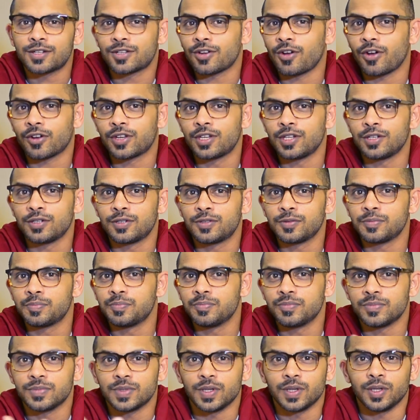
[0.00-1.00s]
talking to
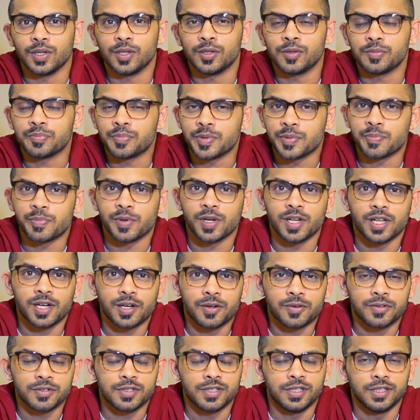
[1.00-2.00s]
people
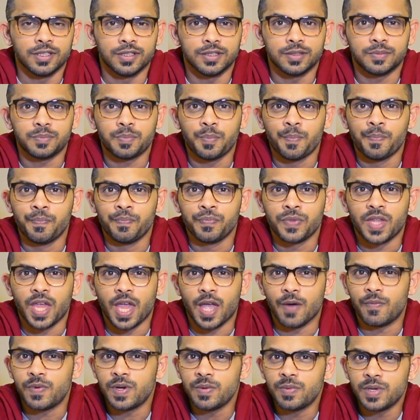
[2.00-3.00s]
around here,
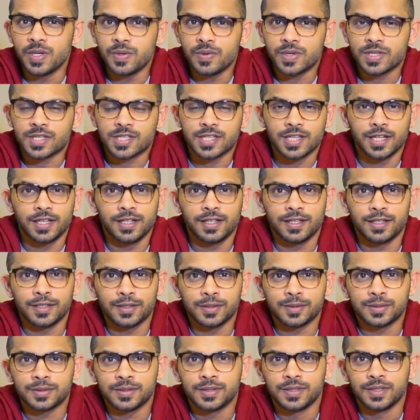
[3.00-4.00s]
everybody was telling,
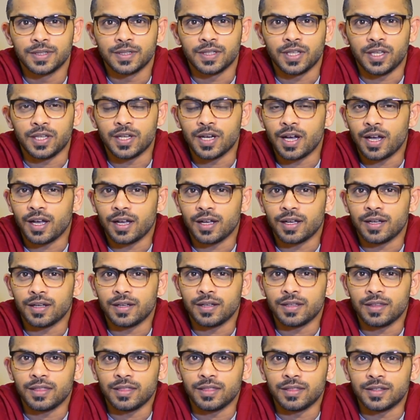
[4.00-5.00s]

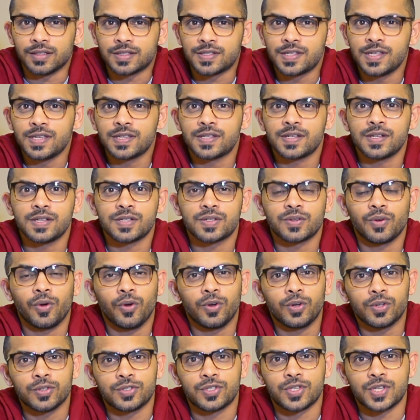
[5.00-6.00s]
the season is
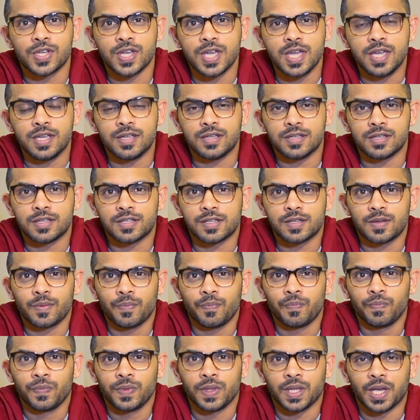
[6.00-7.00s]
going to change
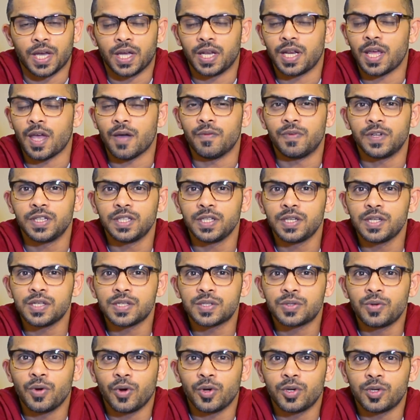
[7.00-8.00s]
and everything is
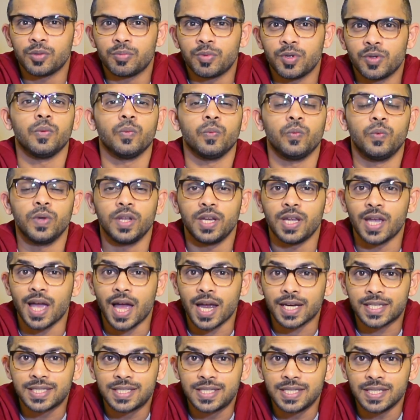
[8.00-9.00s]
going to be very
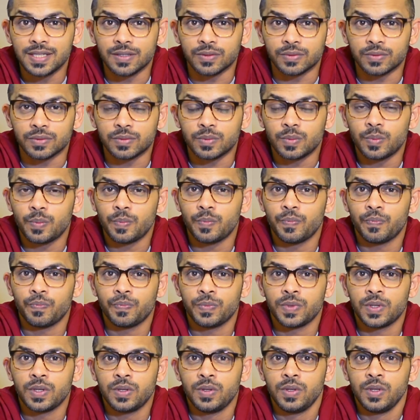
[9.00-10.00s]
active.
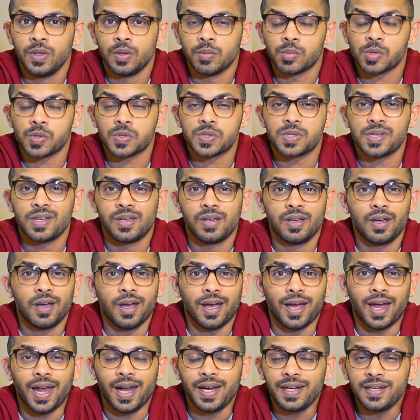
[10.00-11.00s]
Because
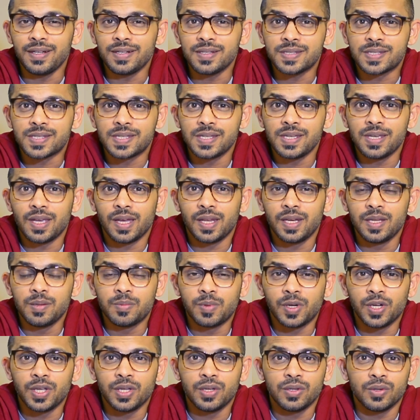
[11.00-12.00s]
I didn't see
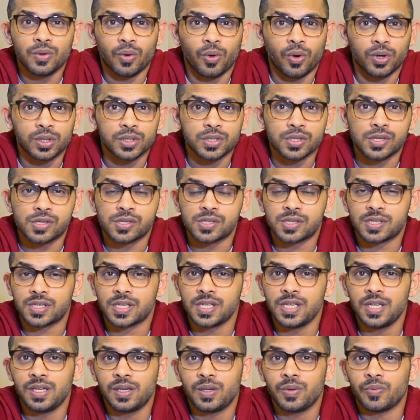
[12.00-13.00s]
anybody on the
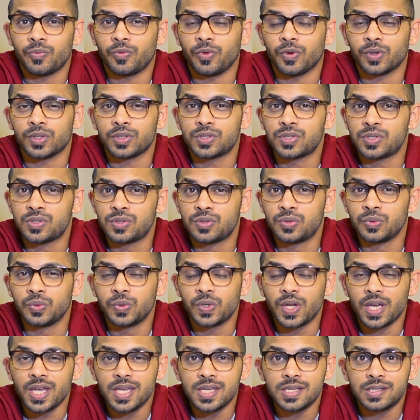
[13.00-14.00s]
street for 2
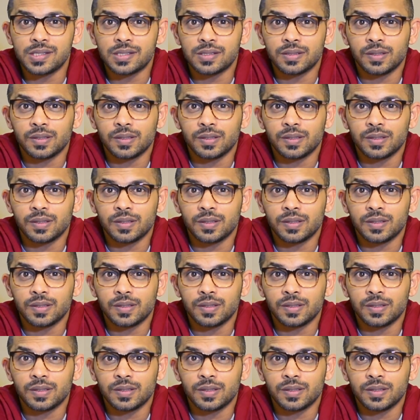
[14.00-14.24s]
days.